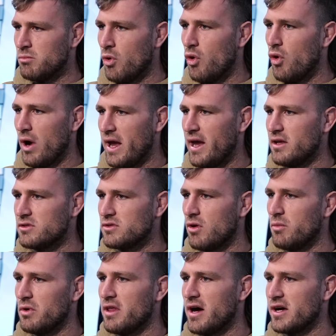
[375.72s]
more
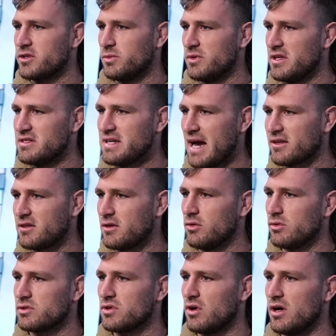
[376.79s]
hands-on with us with the
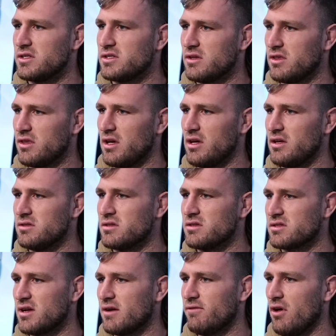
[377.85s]
tactical sides of things and
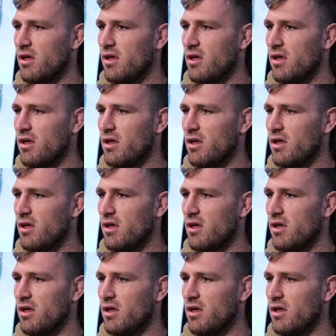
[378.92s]
stuff